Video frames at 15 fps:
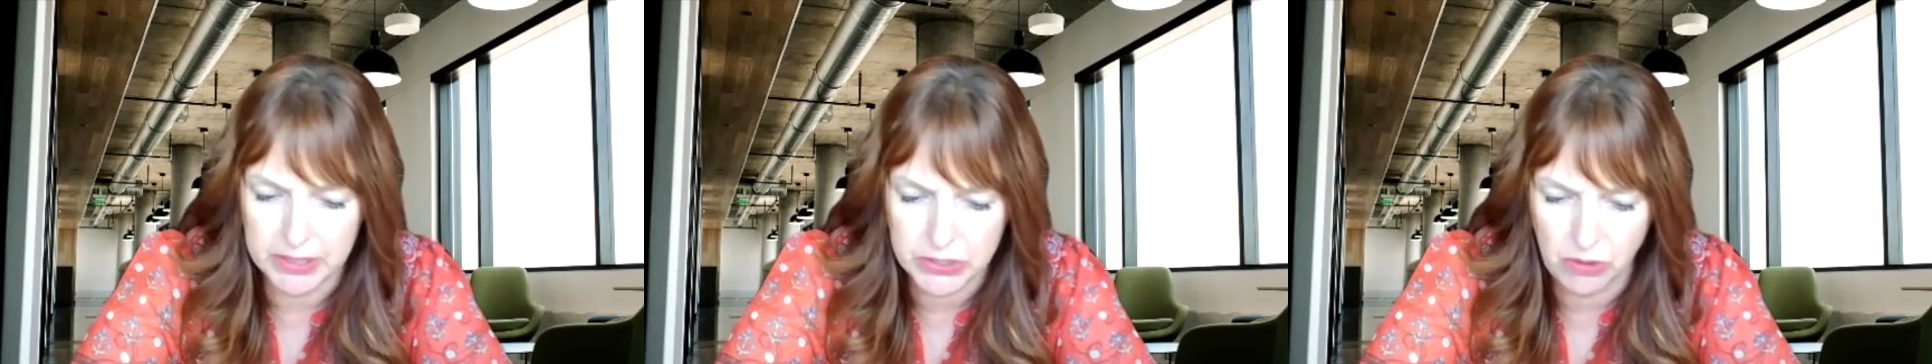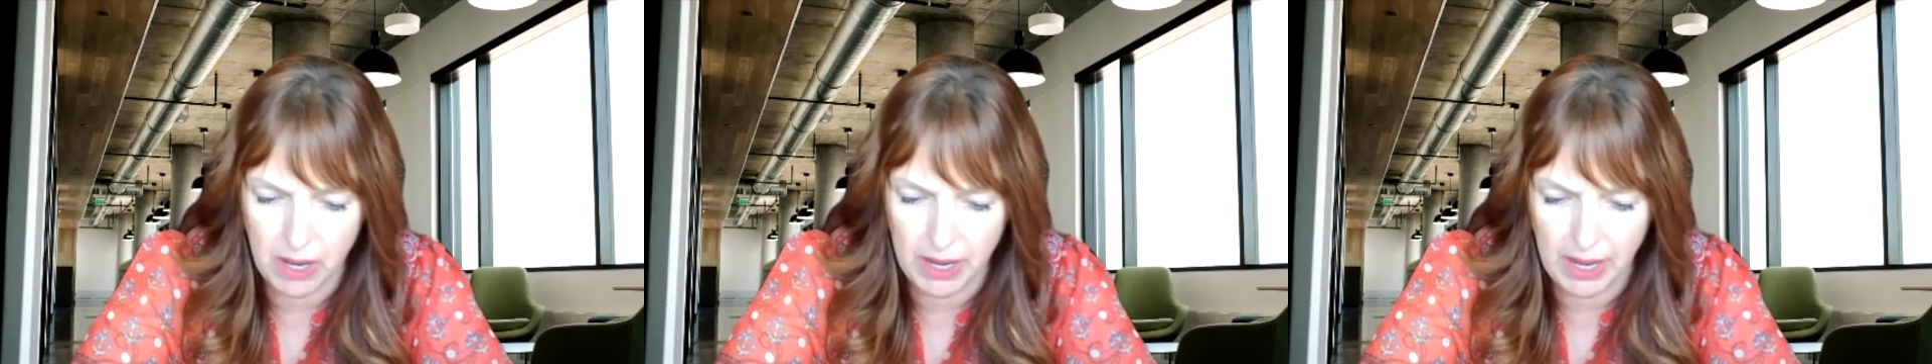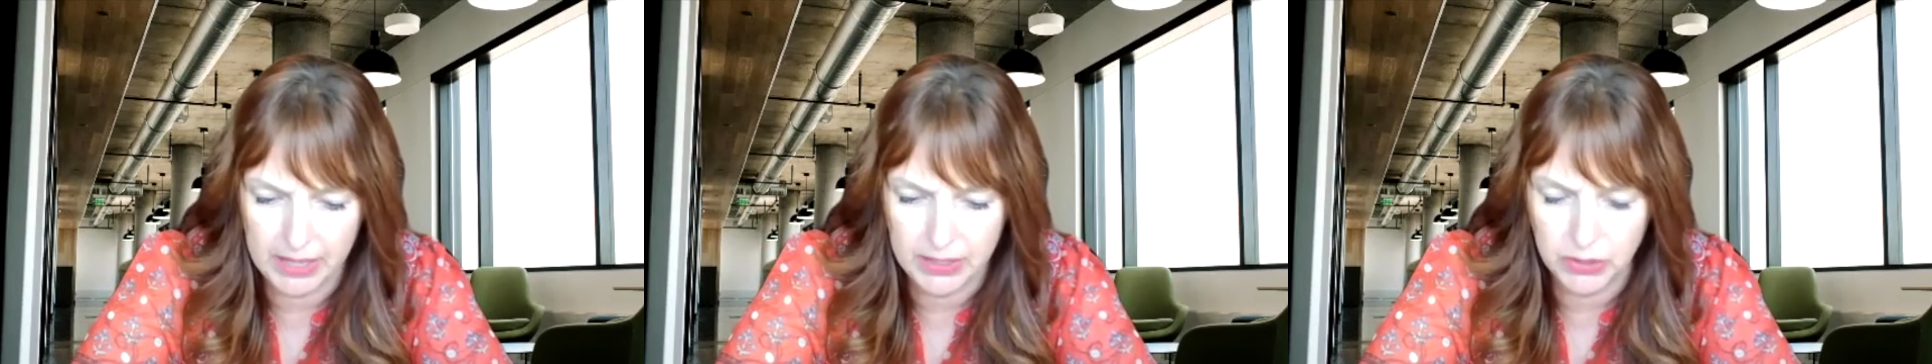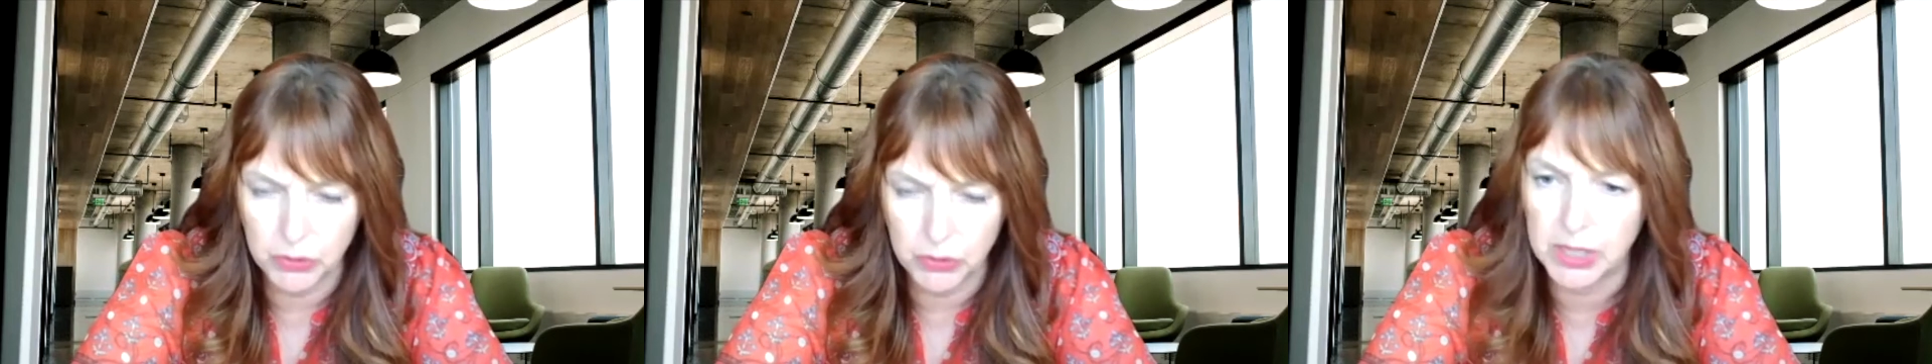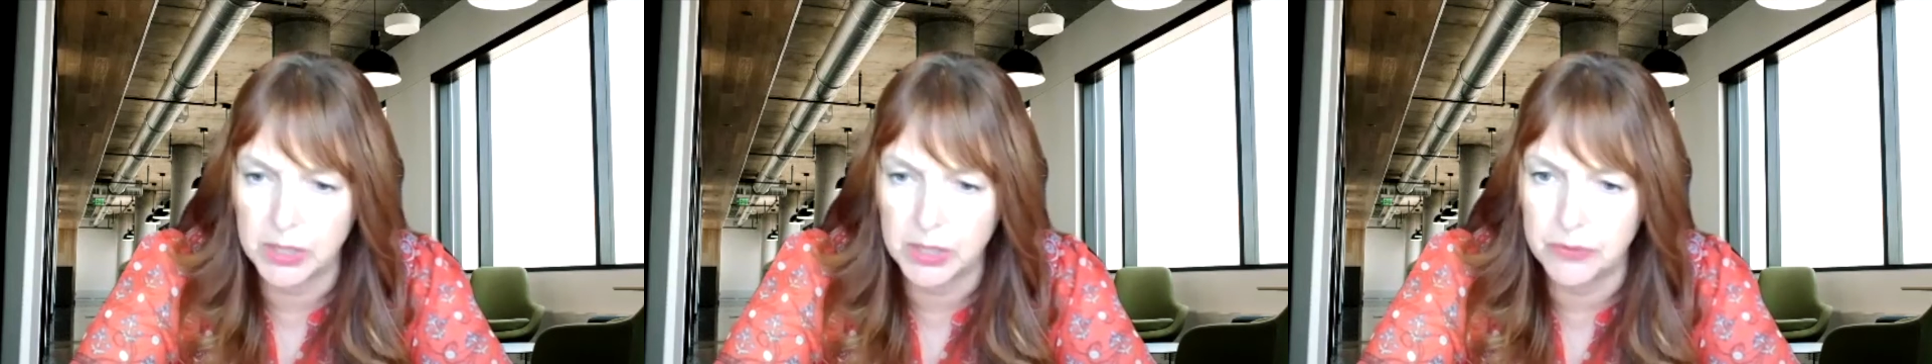So I know
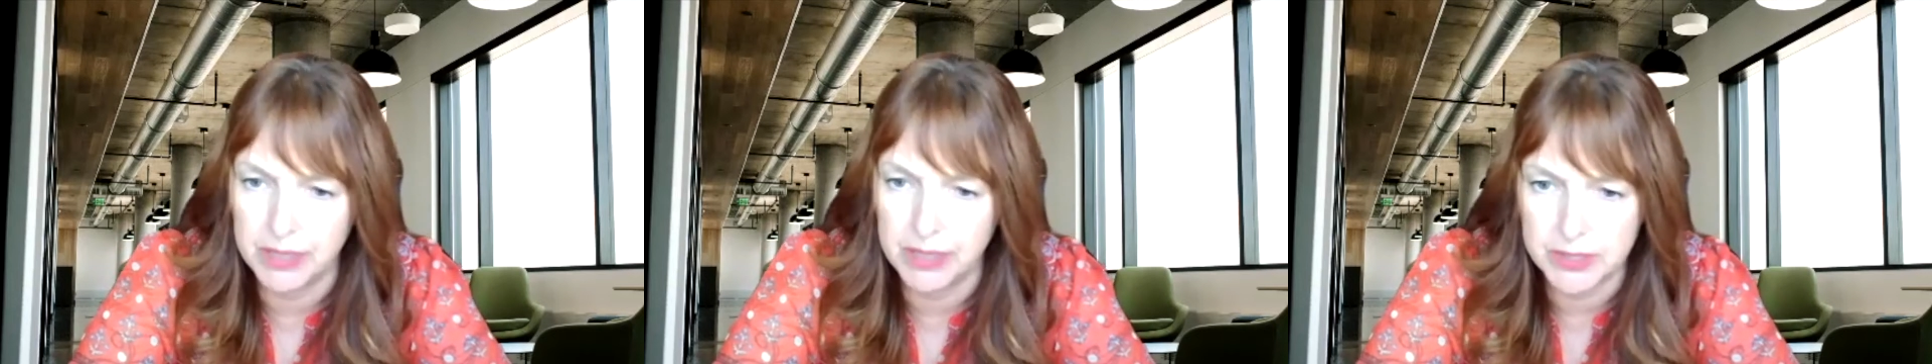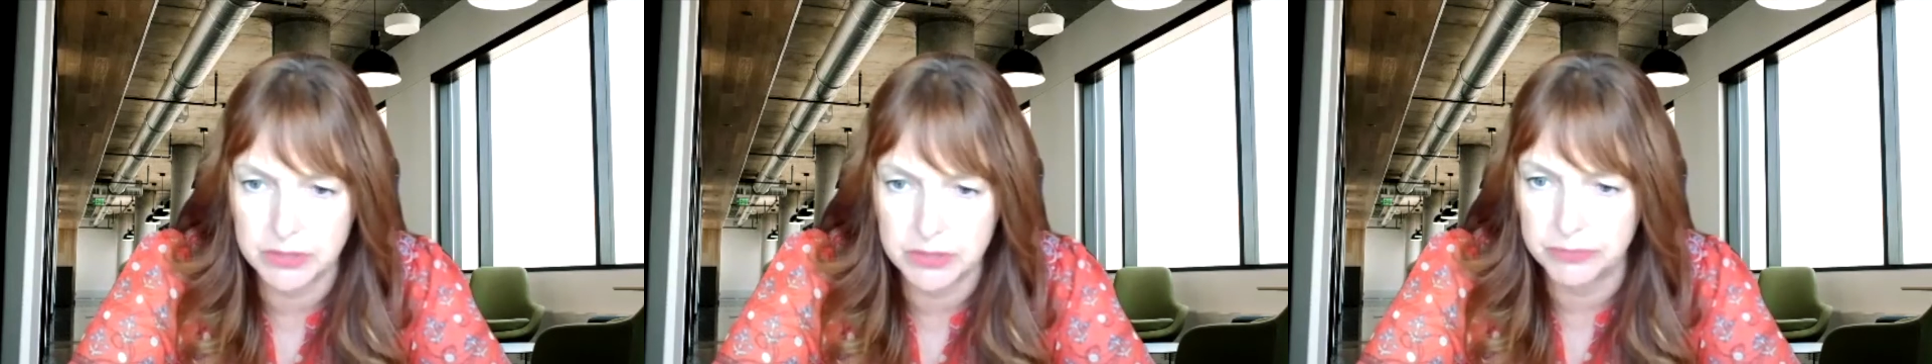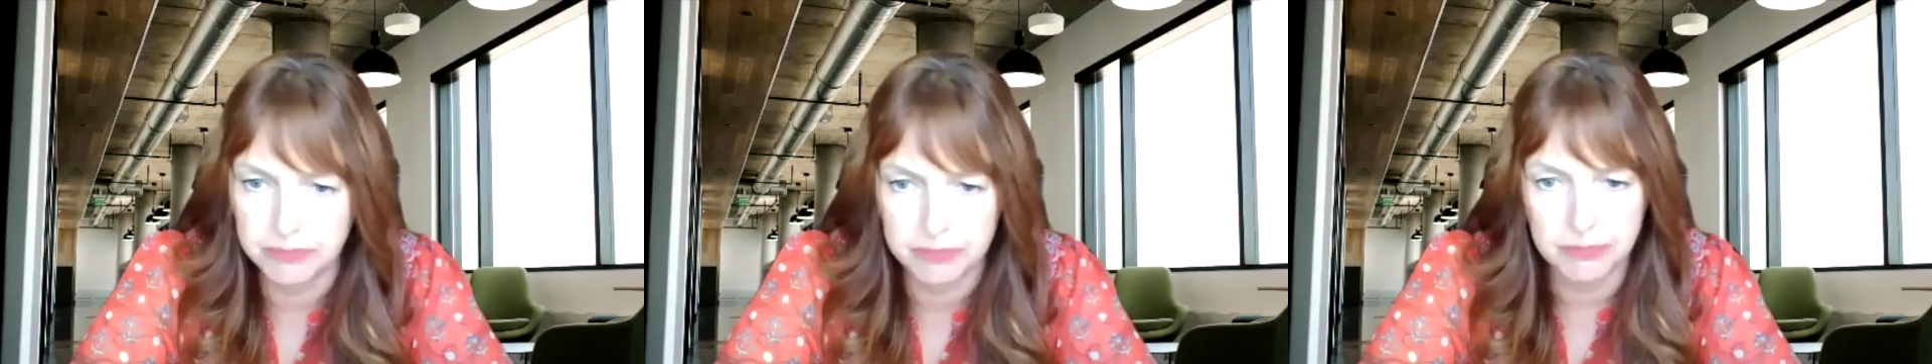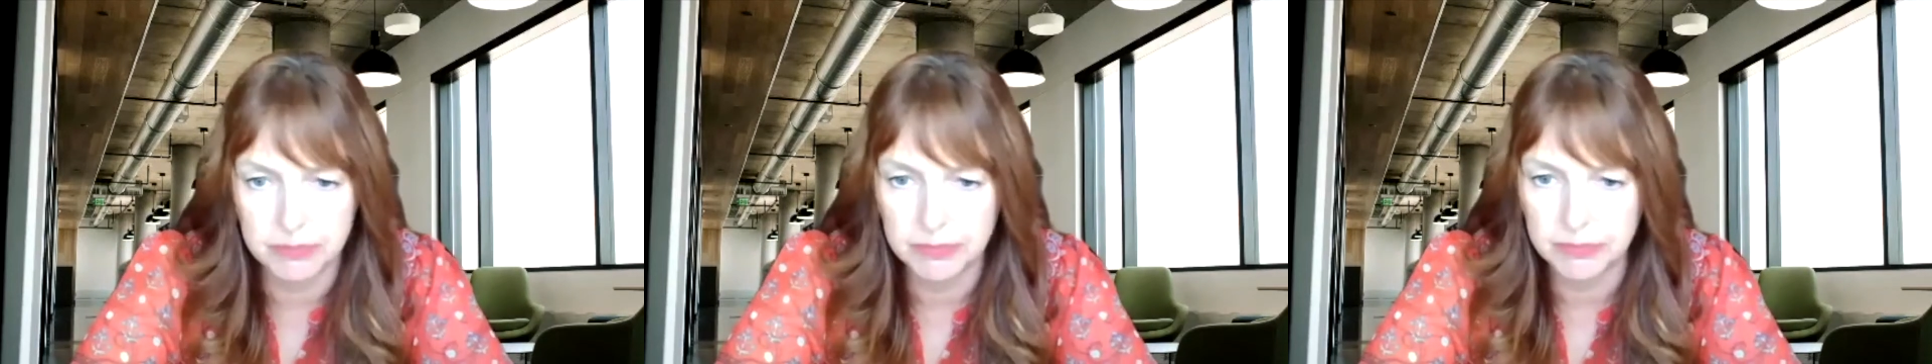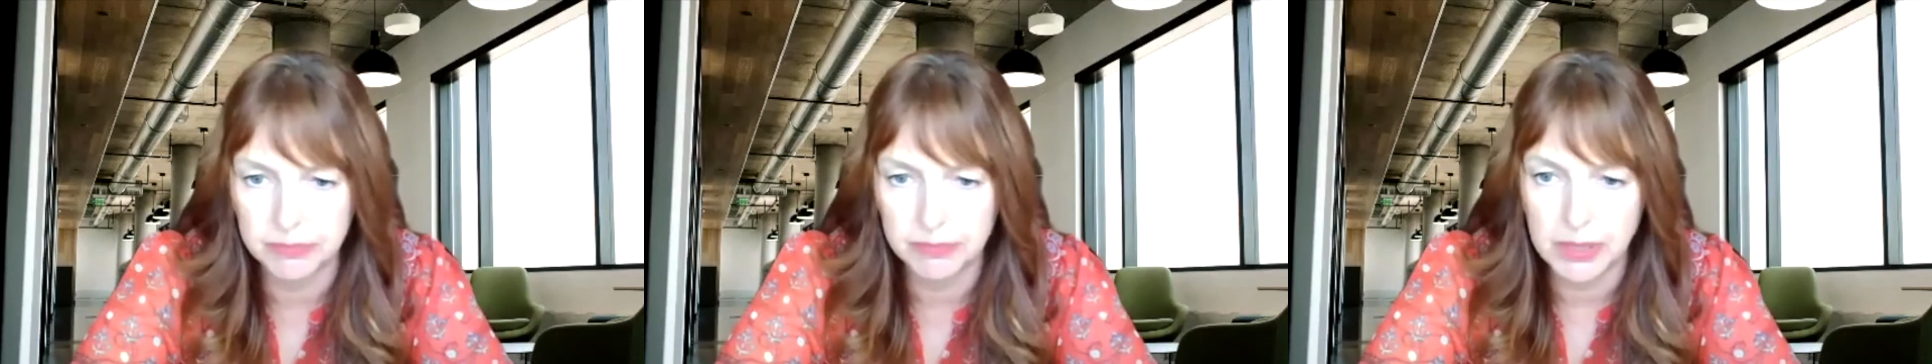the events
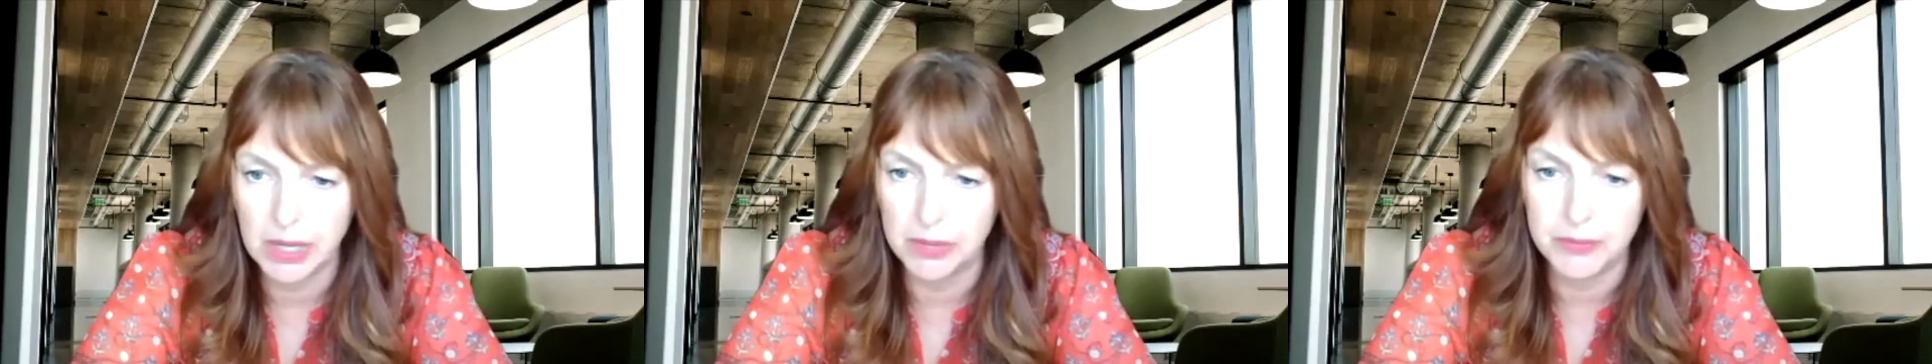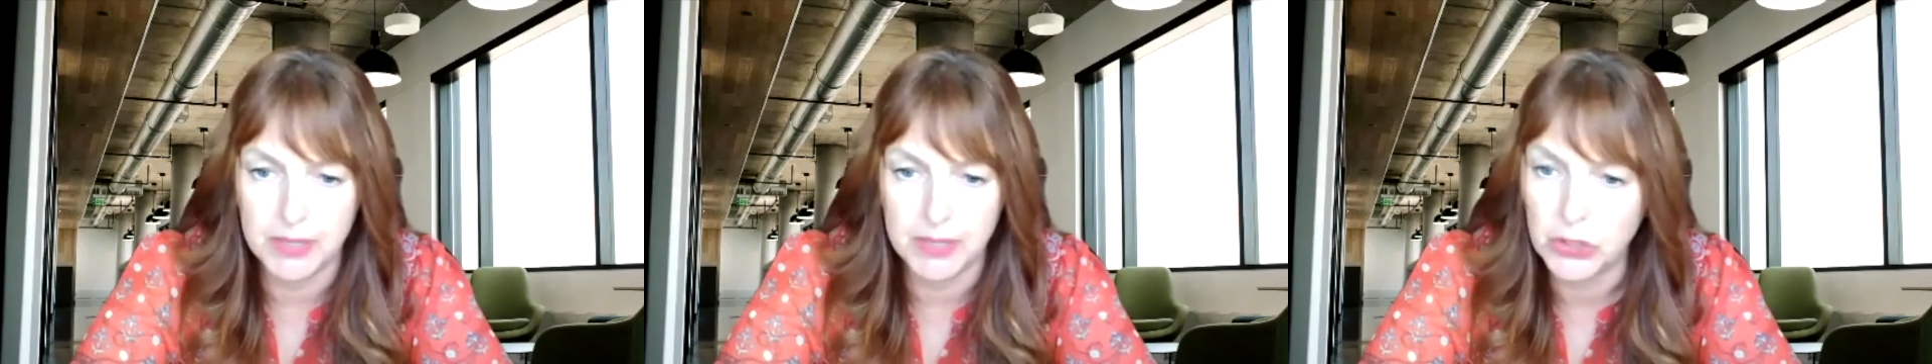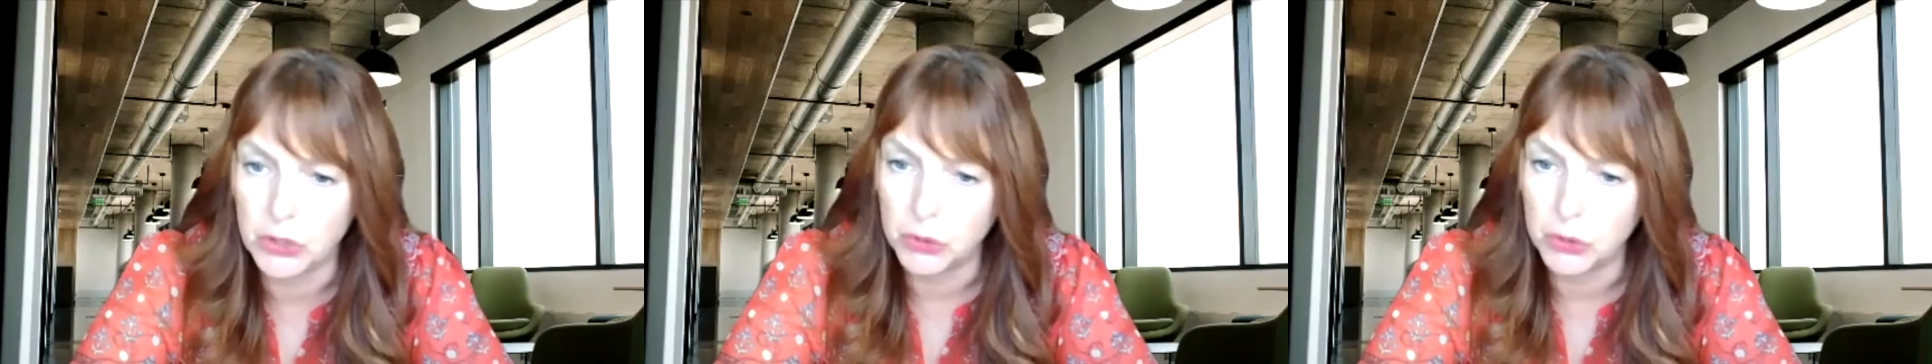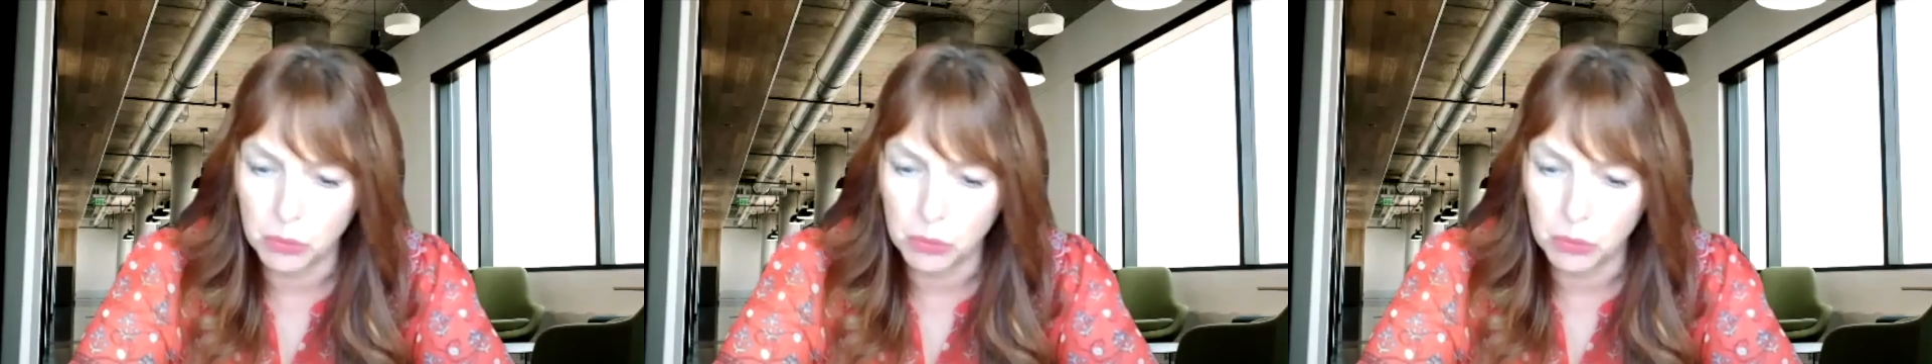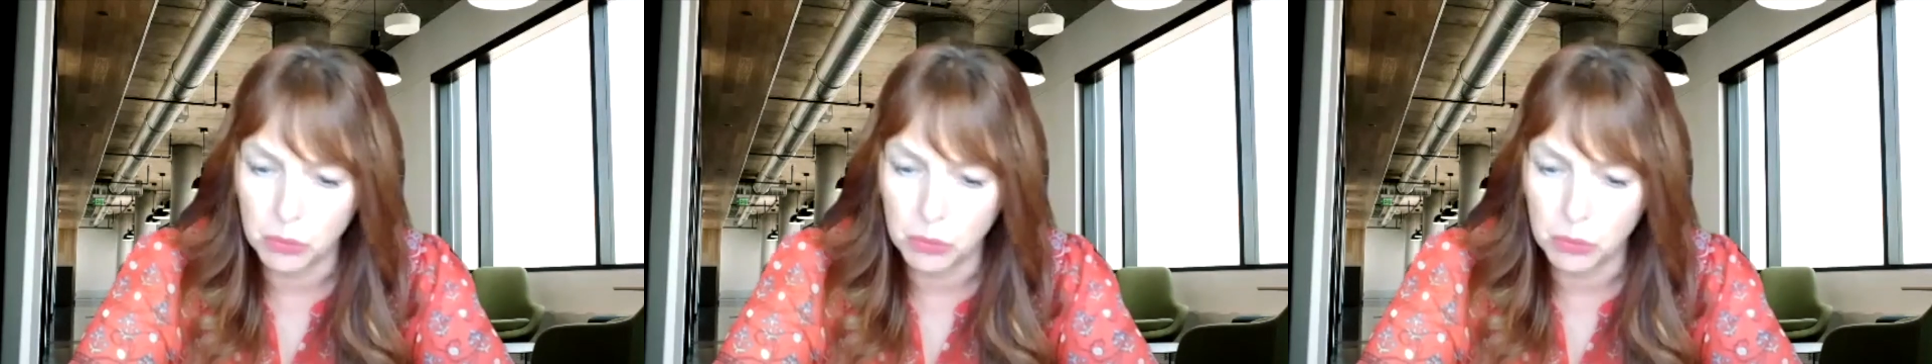have hit you